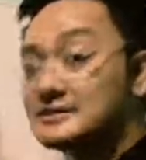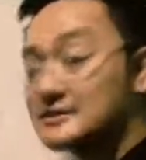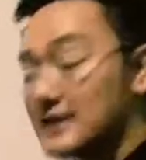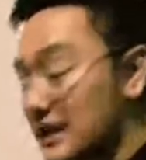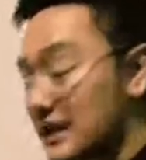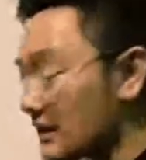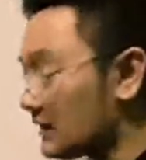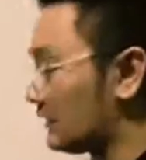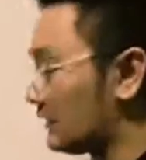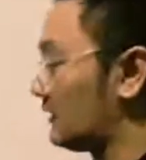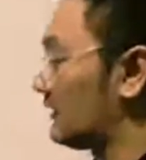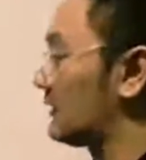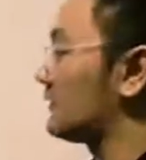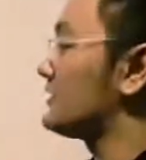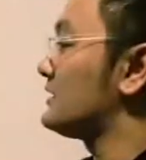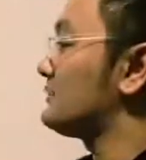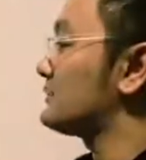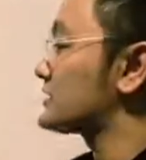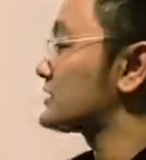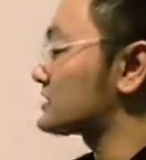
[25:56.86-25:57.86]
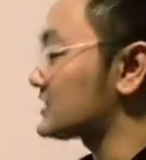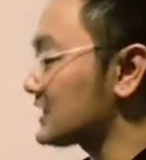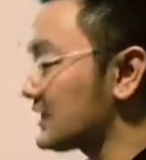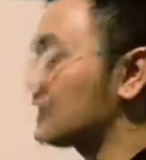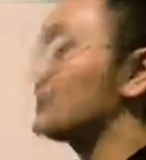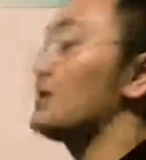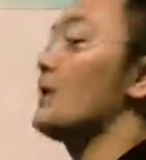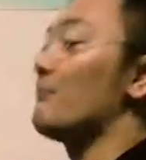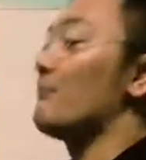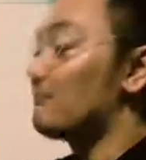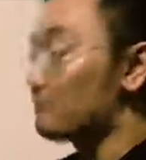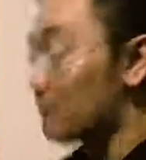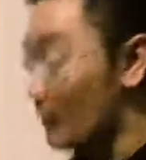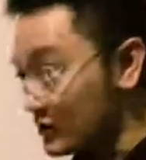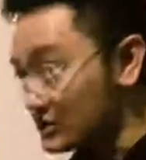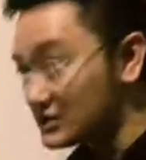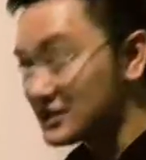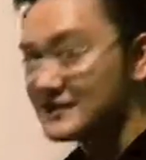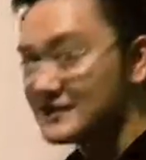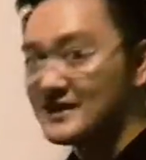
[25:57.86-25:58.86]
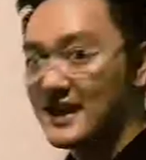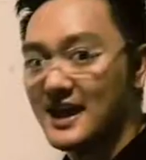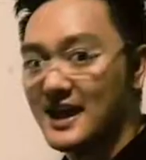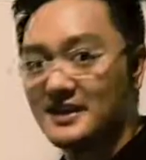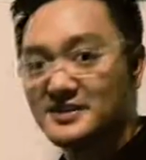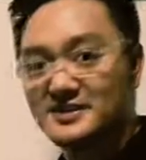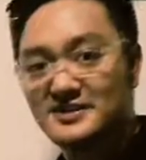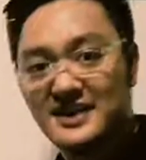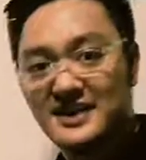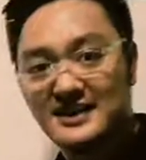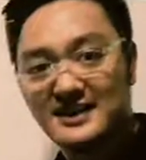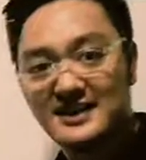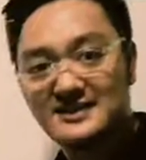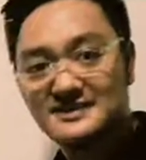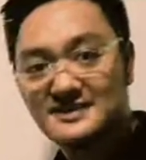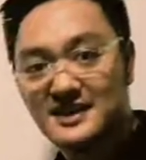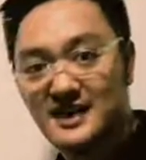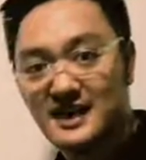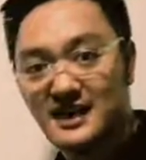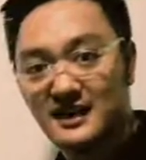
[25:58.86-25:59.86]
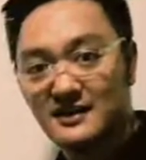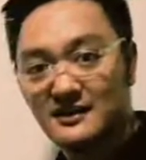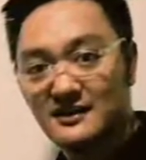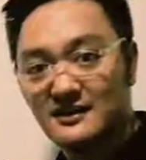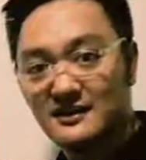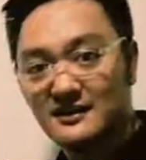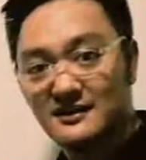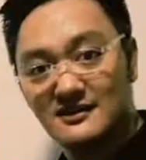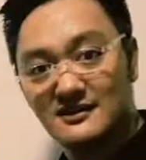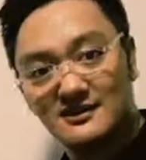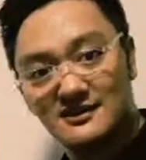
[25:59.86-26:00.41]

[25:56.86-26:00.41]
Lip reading: still the machine pushes air to get inside.